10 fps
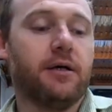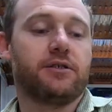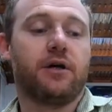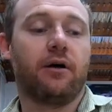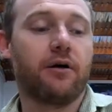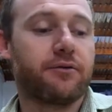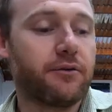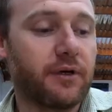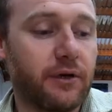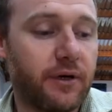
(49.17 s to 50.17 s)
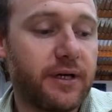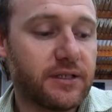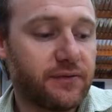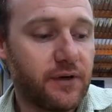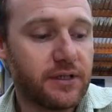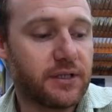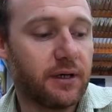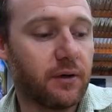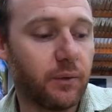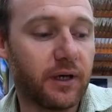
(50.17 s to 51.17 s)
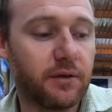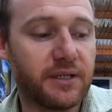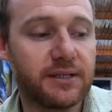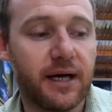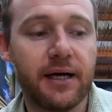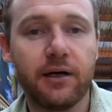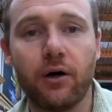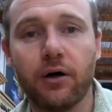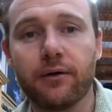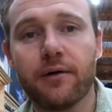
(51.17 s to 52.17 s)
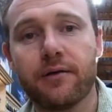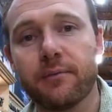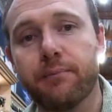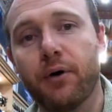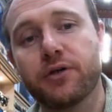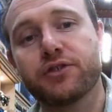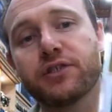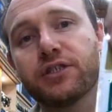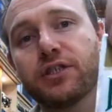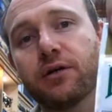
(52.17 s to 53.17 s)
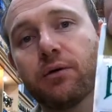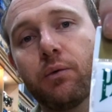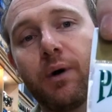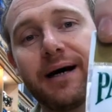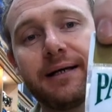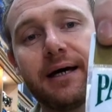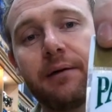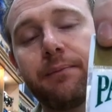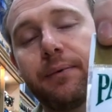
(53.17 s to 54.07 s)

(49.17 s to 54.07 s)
So I'll go through the ingredients first. We're going to be tying on the Partridge Wide Gap